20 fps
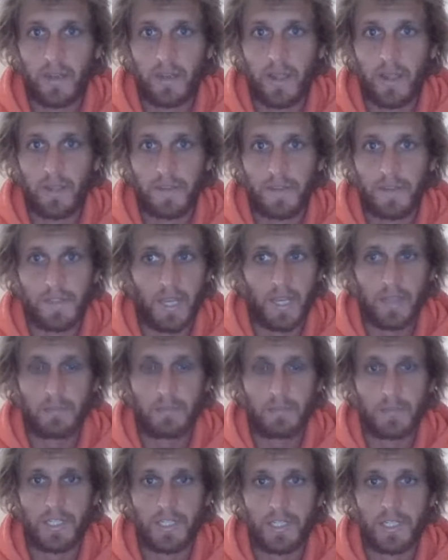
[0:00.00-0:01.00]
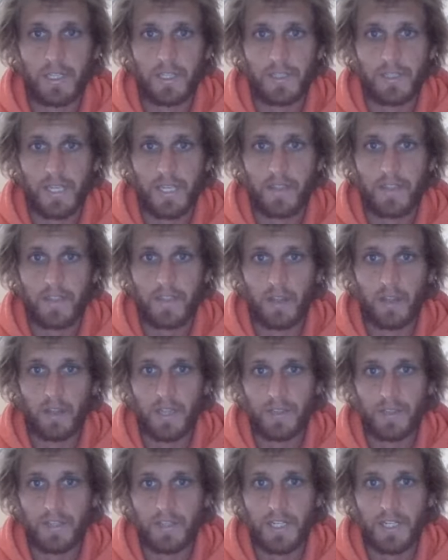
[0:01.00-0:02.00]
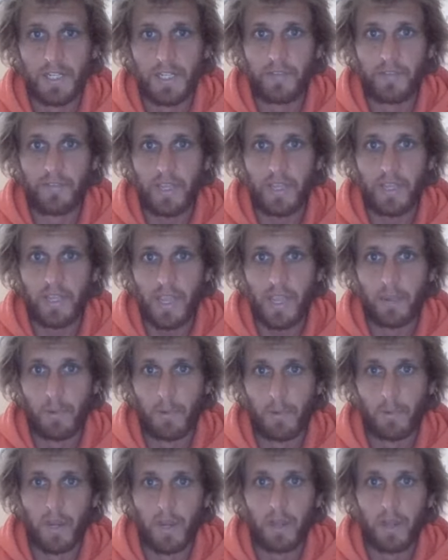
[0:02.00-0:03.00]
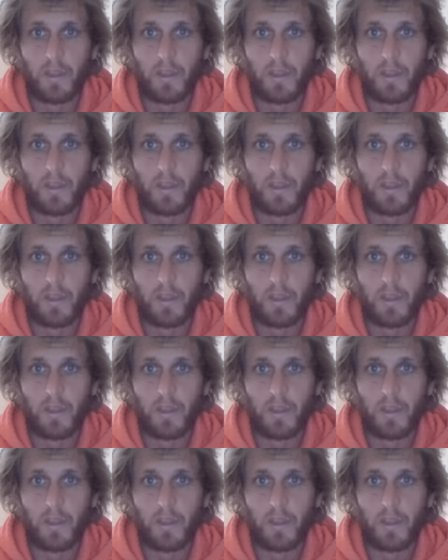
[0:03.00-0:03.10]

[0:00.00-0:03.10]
and there's other machines out there like the GDV camera by